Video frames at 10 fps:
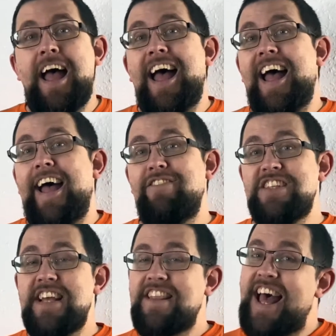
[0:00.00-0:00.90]
Having
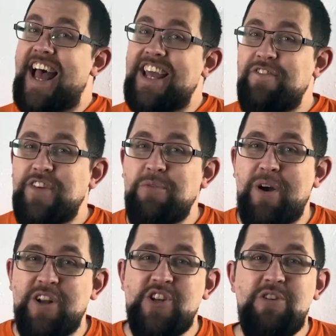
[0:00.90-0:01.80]
said that, if you
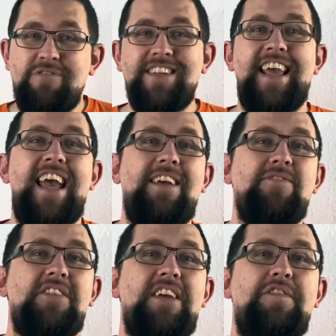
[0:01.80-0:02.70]
are new to
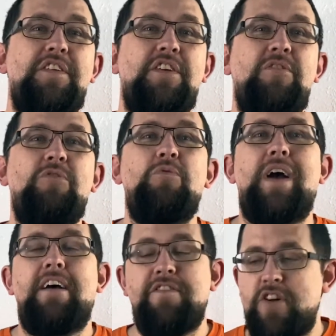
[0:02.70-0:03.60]
games, if you
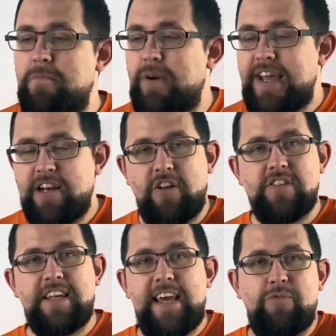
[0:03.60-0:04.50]
have not played lots
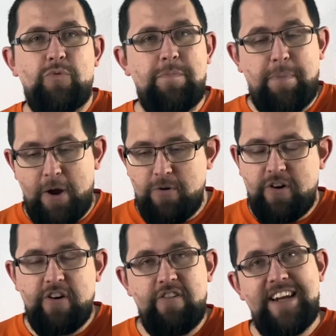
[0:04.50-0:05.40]
of games with
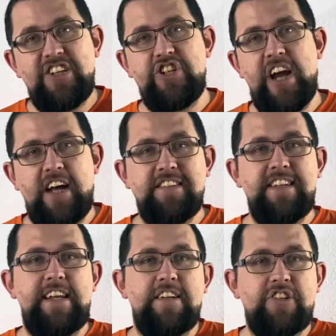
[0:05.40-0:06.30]
poker-ish,
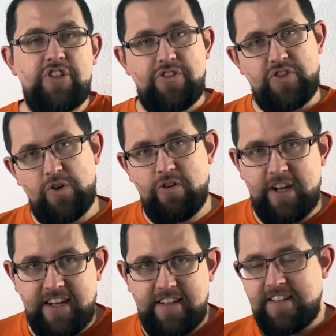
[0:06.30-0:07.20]
Yahtzee-ish
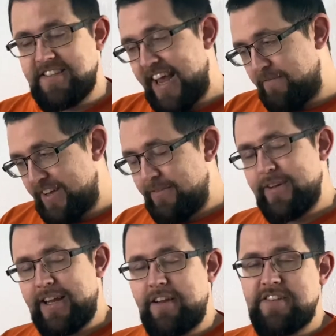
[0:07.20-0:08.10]
scoring set
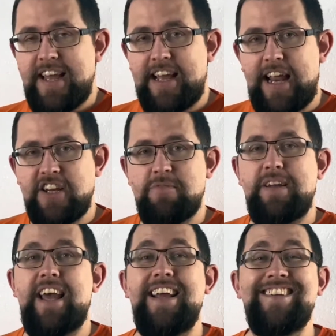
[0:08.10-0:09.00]
collection
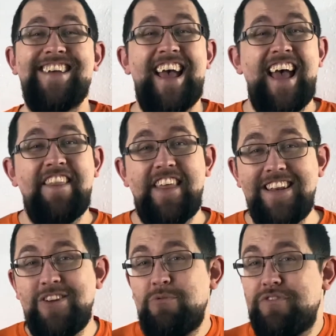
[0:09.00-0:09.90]
mechanics, then
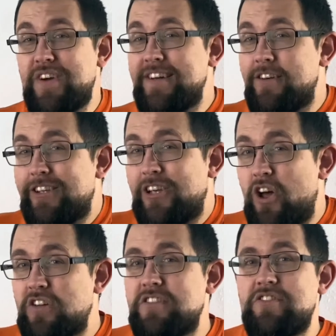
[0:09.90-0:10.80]
you will find a
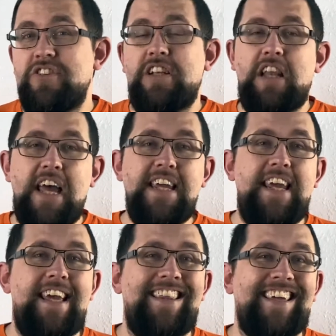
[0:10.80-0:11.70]
lot to like
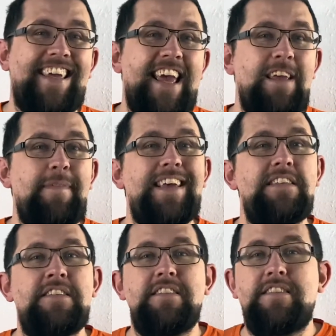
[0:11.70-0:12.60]
here. The game
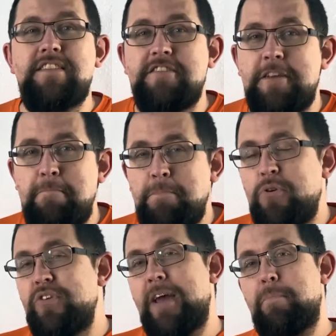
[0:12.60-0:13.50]
is
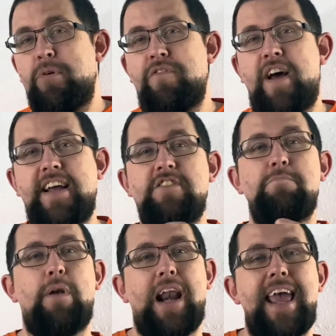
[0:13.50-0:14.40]
simple yet provides
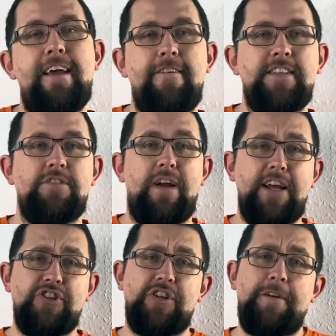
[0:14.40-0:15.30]
player
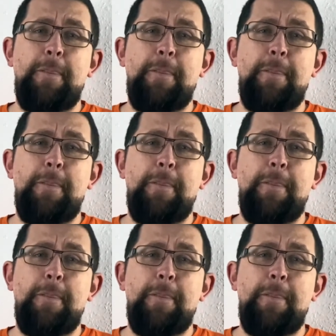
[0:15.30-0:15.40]
interaction,